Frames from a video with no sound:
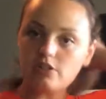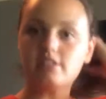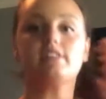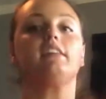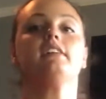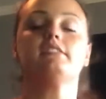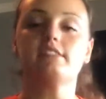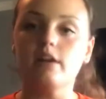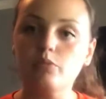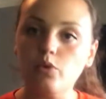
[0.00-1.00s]
you can see,
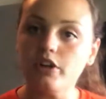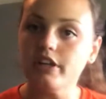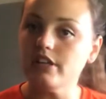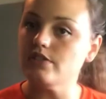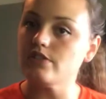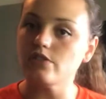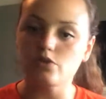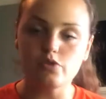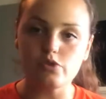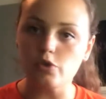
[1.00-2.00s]
step one is
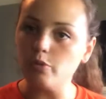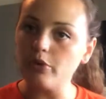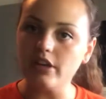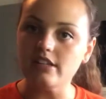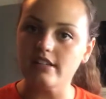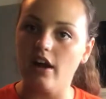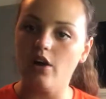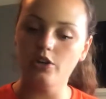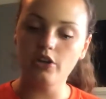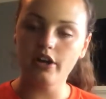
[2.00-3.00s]
super easy.
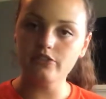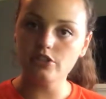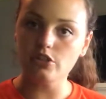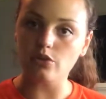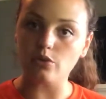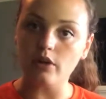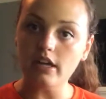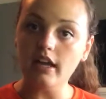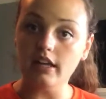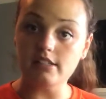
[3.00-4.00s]
All you have to do
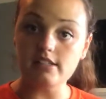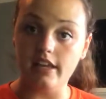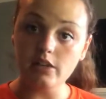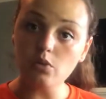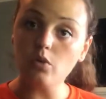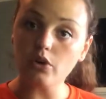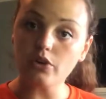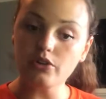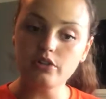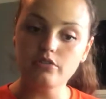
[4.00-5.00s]
is say the
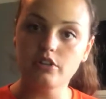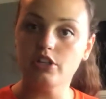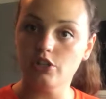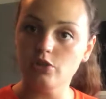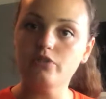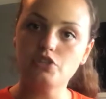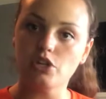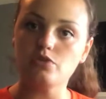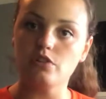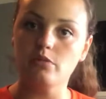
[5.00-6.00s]
word that you have
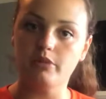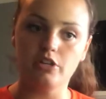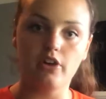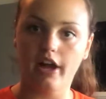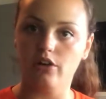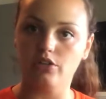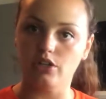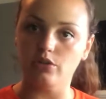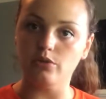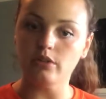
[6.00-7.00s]
chosen to be your out
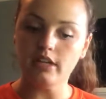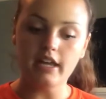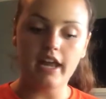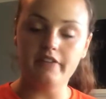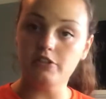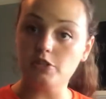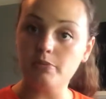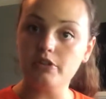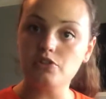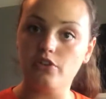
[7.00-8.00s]
cue, and then just
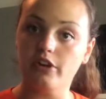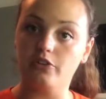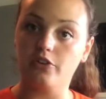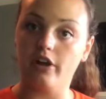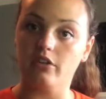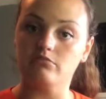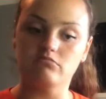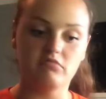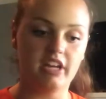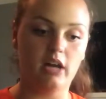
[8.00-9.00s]
put a treat on the ground.
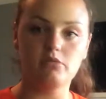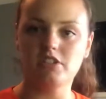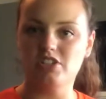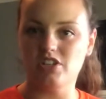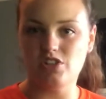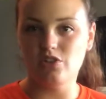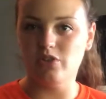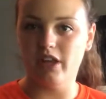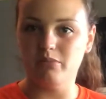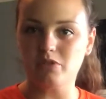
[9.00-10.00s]
And I would suggest you do
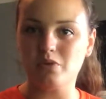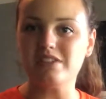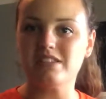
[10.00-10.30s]
that between